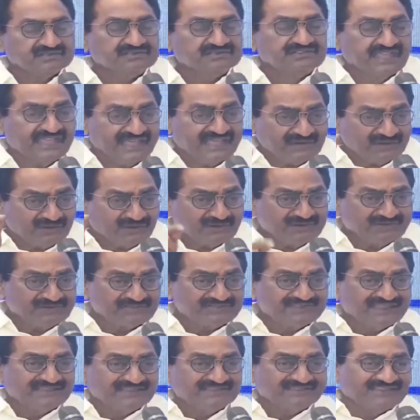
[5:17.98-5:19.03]
They wrote,
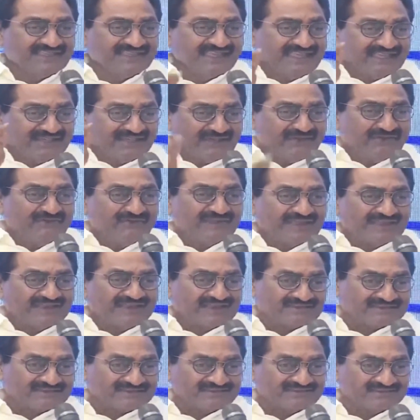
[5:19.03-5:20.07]
they gave an
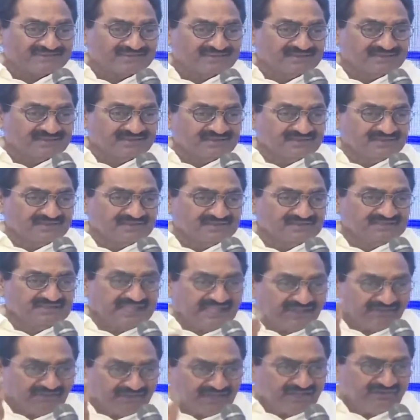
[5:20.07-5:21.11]
alert.
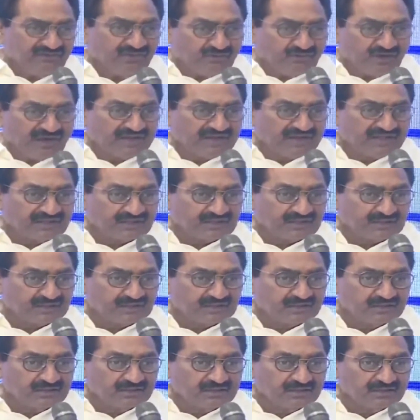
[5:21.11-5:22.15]
They gave a warning.
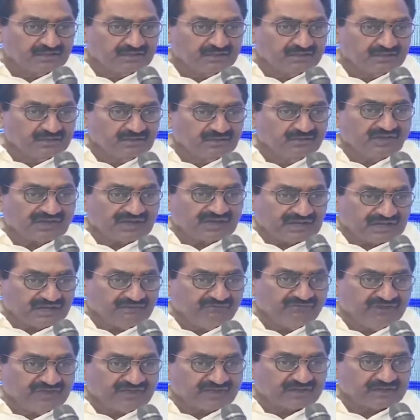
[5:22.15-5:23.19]
You are
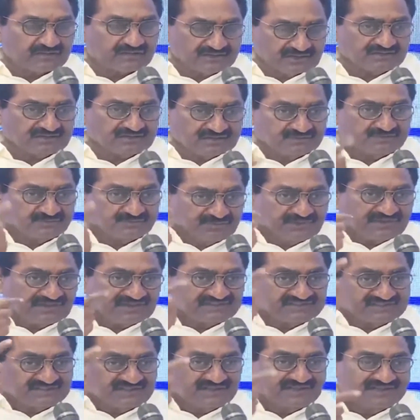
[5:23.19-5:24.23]
unaware,
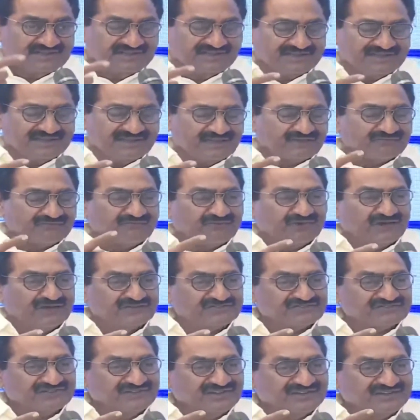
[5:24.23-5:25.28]
because
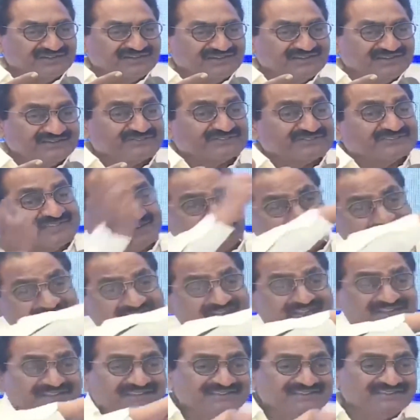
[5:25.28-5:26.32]
unfortunately it was sent to
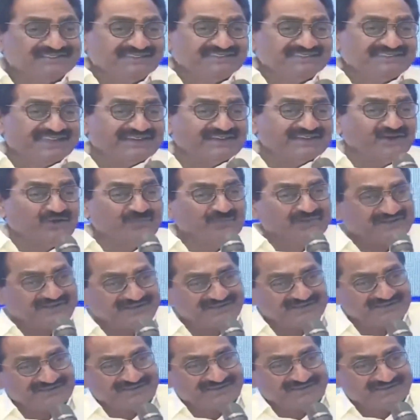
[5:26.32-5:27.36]
the then government.
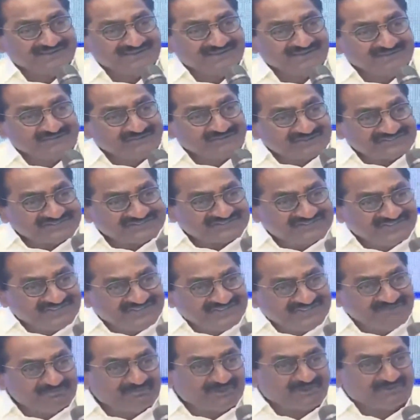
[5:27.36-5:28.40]
It was still
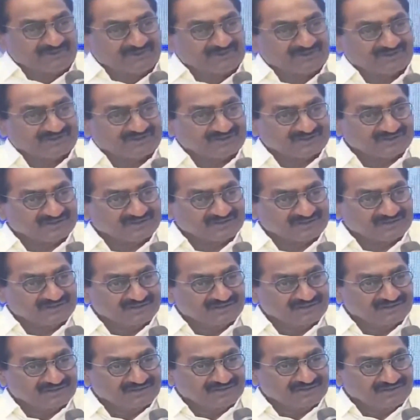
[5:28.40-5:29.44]
in power. Given
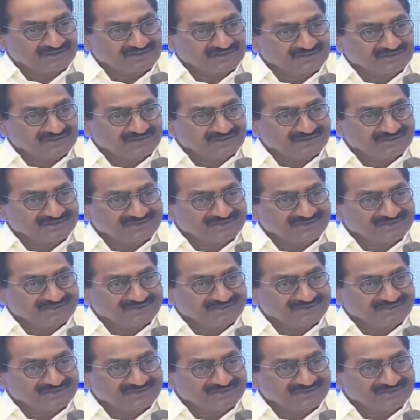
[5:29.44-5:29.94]
a neat burial.